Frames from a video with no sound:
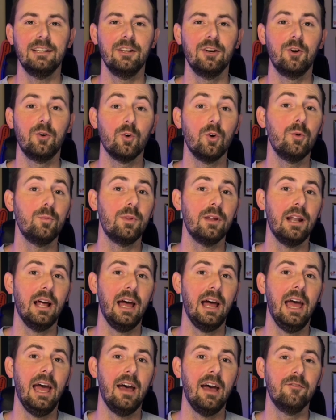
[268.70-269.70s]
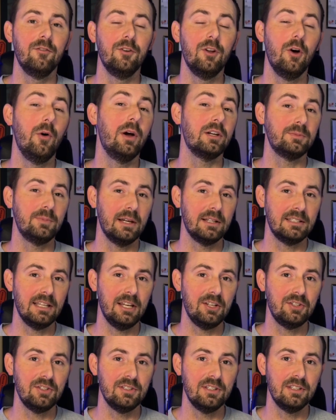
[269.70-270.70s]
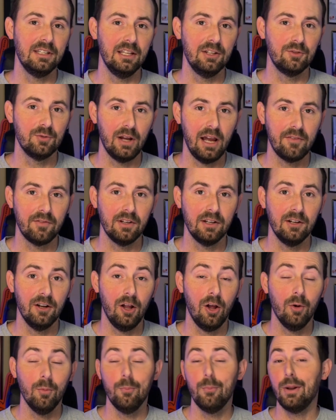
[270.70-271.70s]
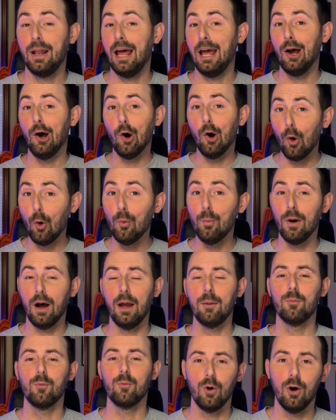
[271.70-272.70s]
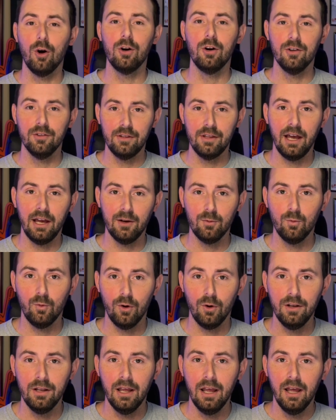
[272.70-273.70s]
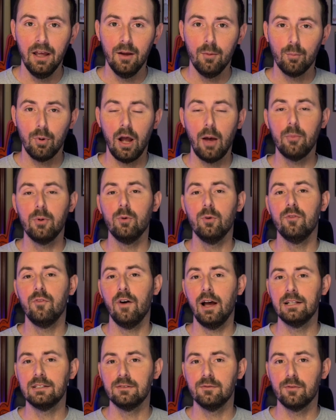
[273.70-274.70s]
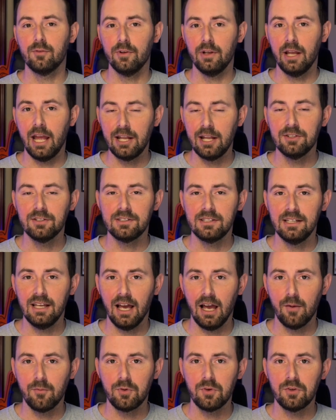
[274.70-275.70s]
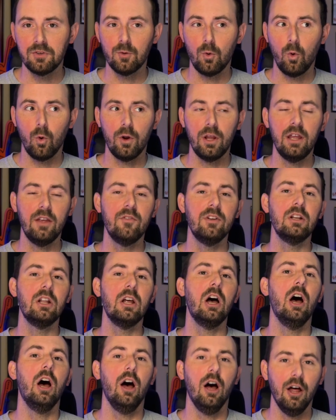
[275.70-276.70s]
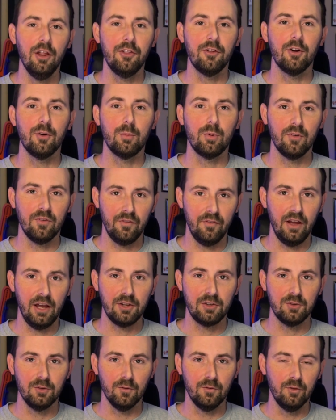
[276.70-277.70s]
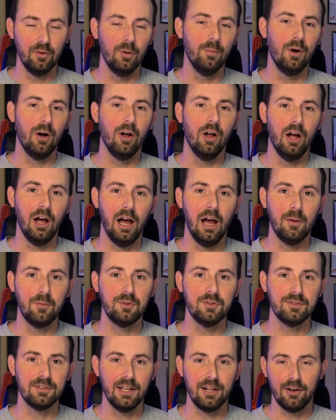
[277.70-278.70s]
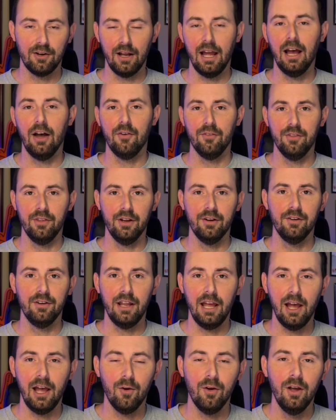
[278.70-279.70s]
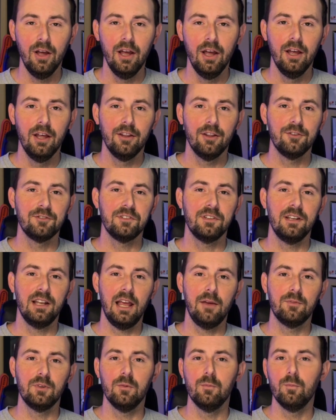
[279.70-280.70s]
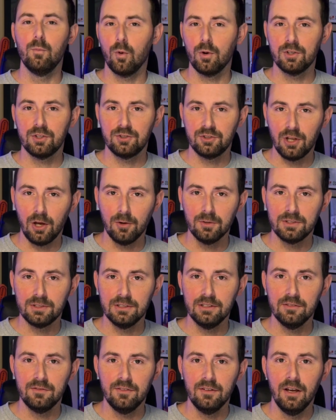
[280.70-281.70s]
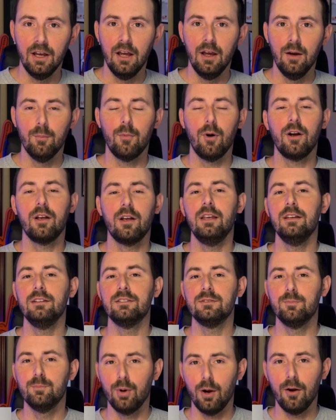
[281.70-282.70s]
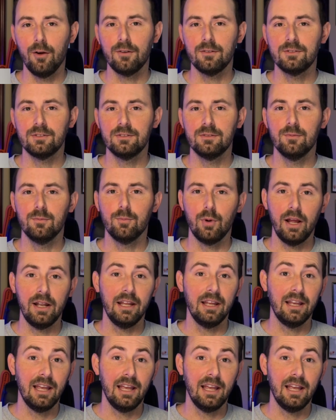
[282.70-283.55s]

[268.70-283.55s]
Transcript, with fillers: the group that I have no expectations to get drafted at all, but I hope I'm wrong on that one, probably will find some free agency options or even other professional football options that are out there now. Those are the names of Morris Joseph, Marquise Burks, Brandon